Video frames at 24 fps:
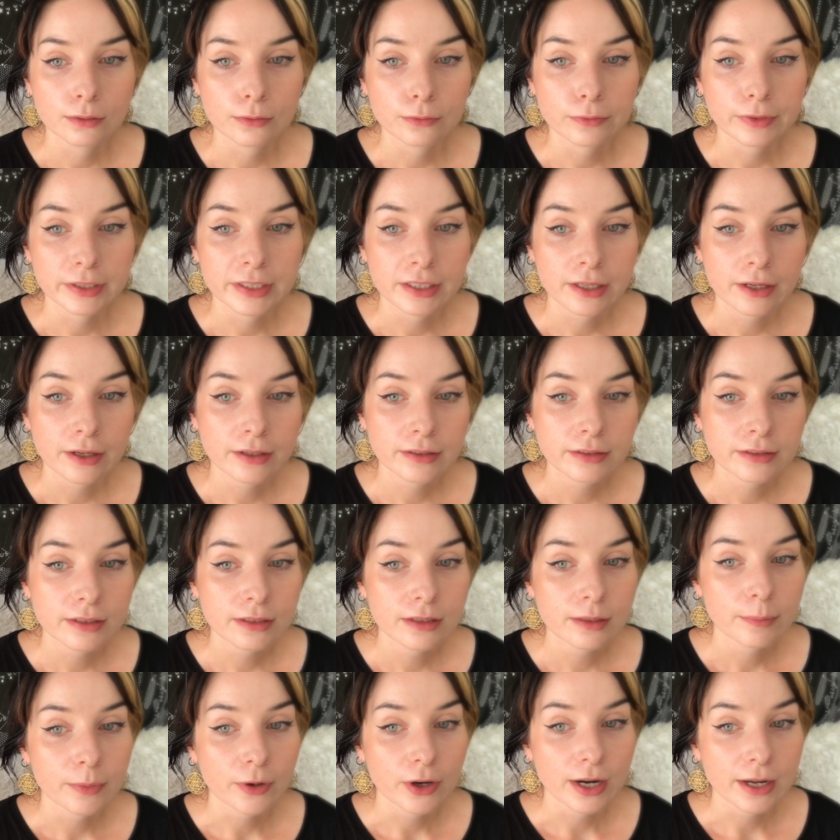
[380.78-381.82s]
Return to
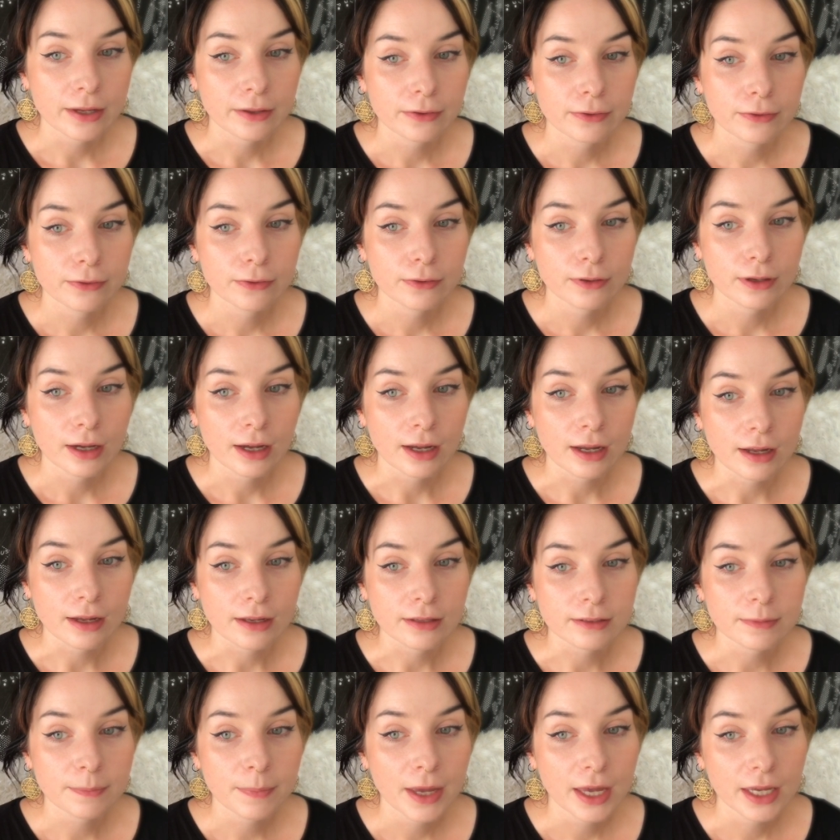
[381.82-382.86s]
the breath
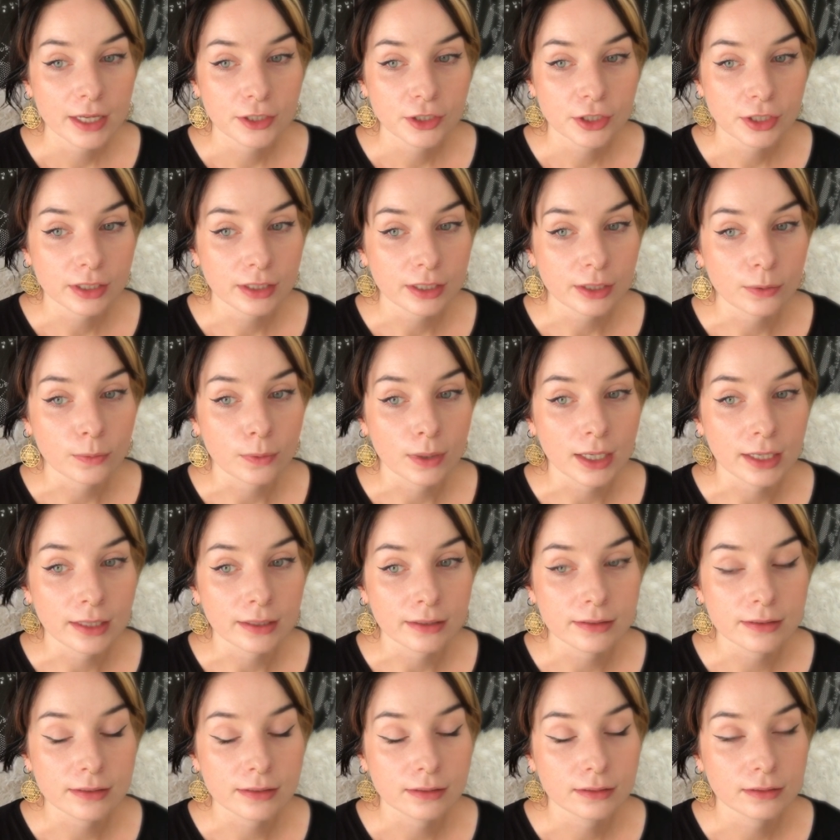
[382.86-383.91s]
and patiently
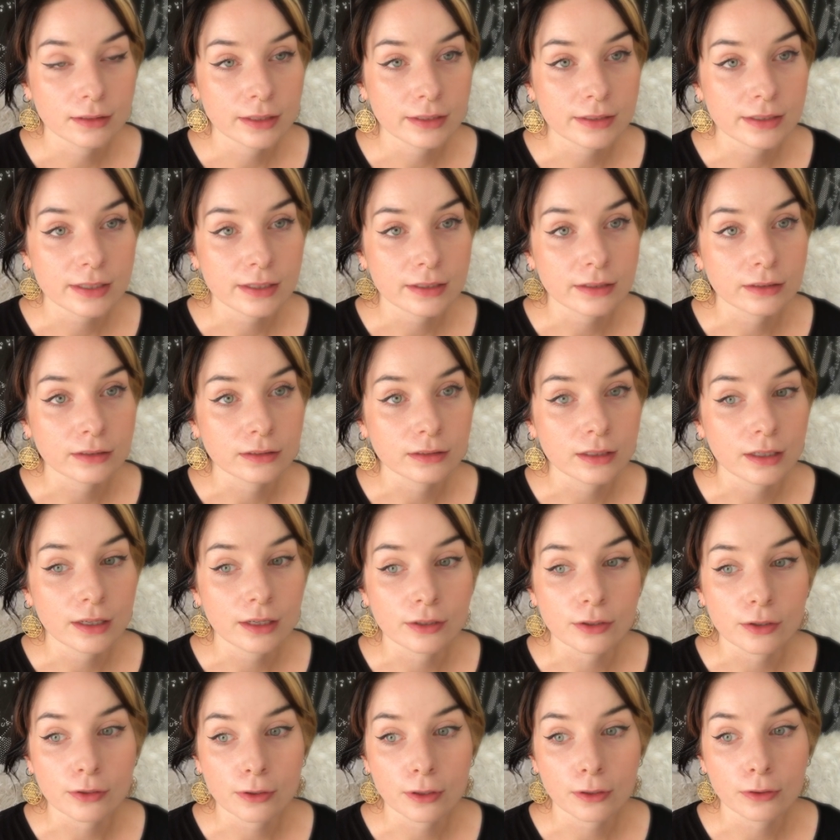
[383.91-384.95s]
wait until
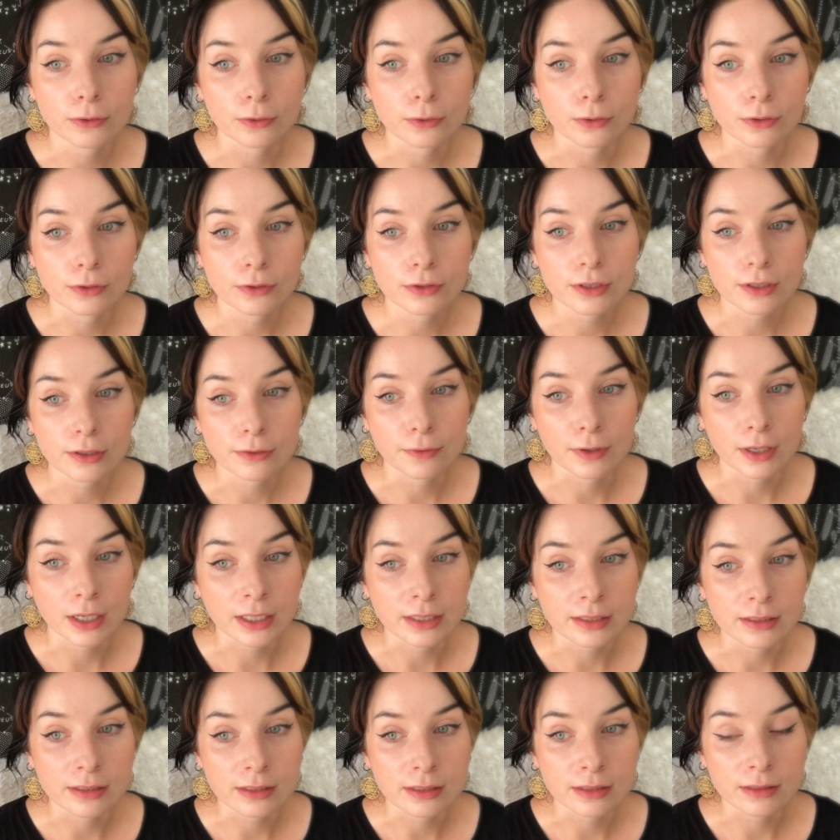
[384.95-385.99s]
another thought
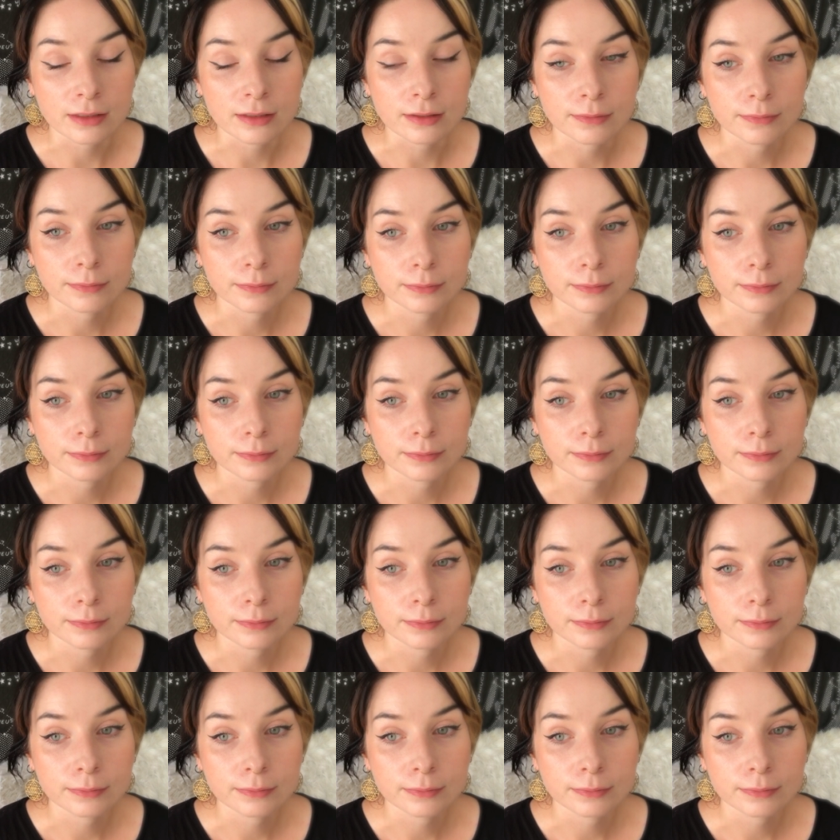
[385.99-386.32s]
arises.